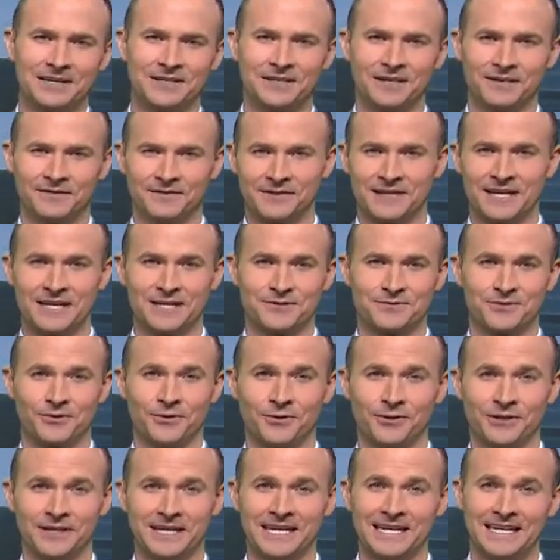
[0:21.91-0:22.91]
cover that's
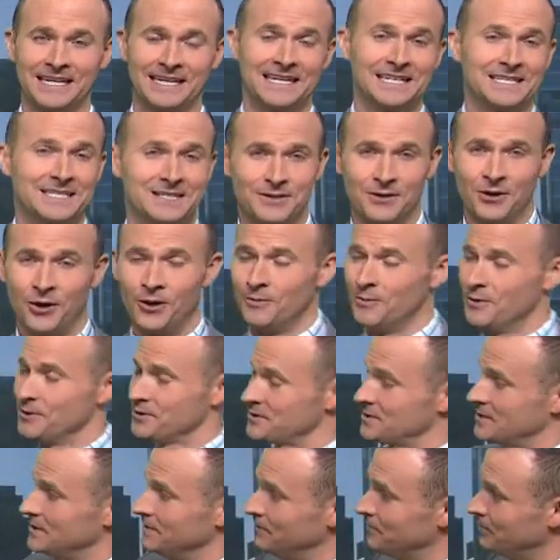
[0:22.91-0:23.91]
rolling in. It's
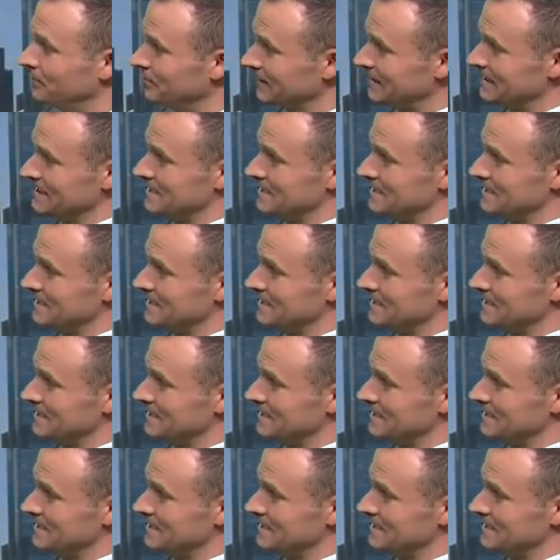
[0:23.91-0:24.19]
almost complete